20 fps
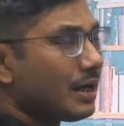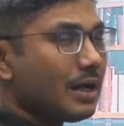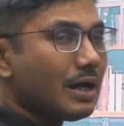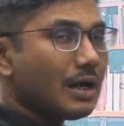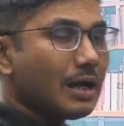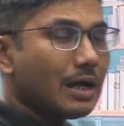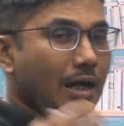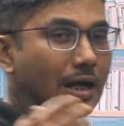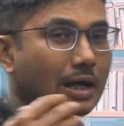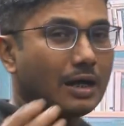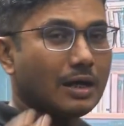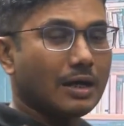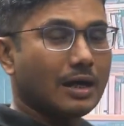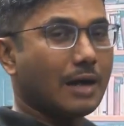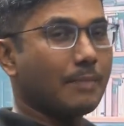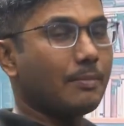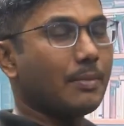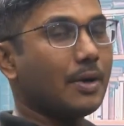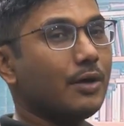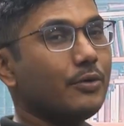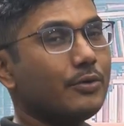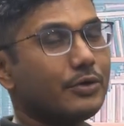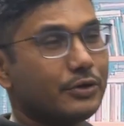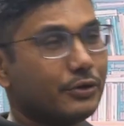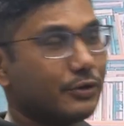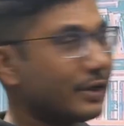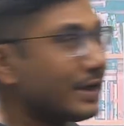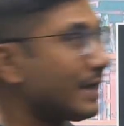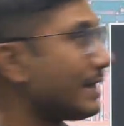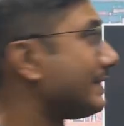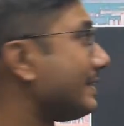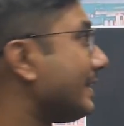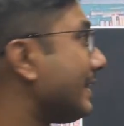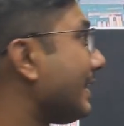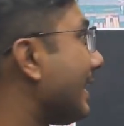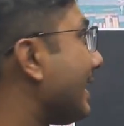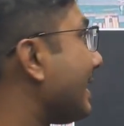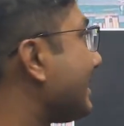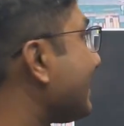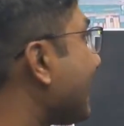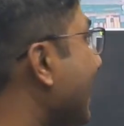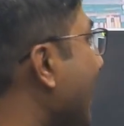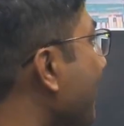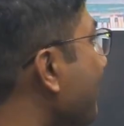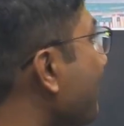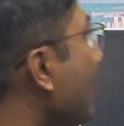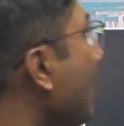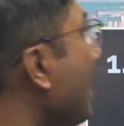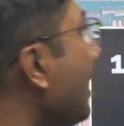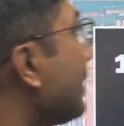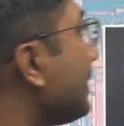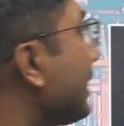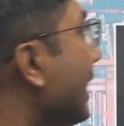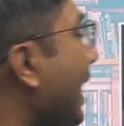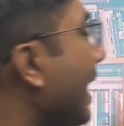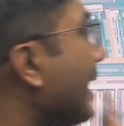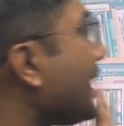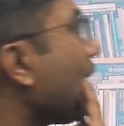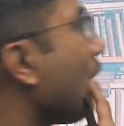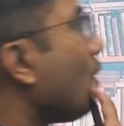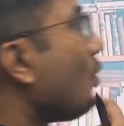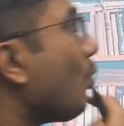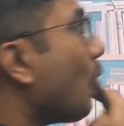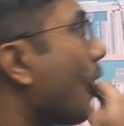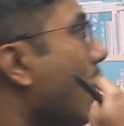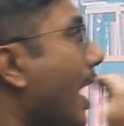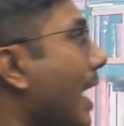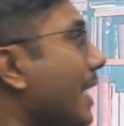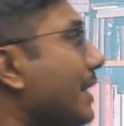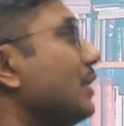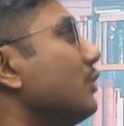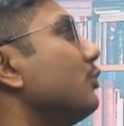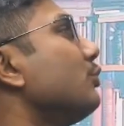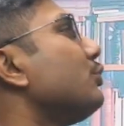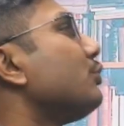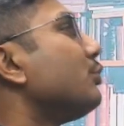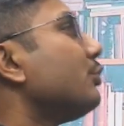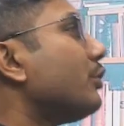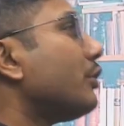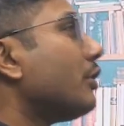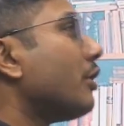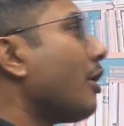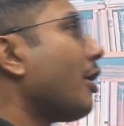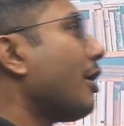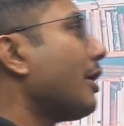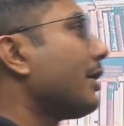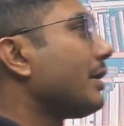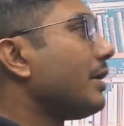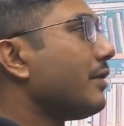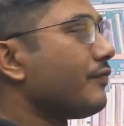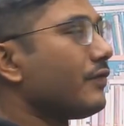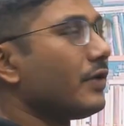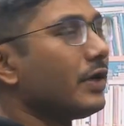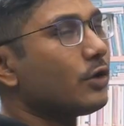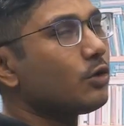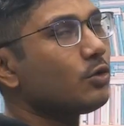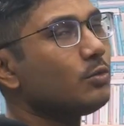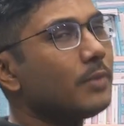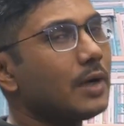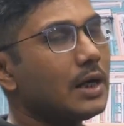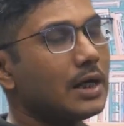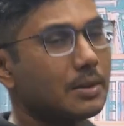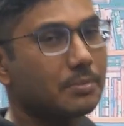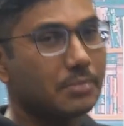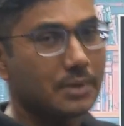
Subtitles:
about your KCET exam, that why you should not refer to multiple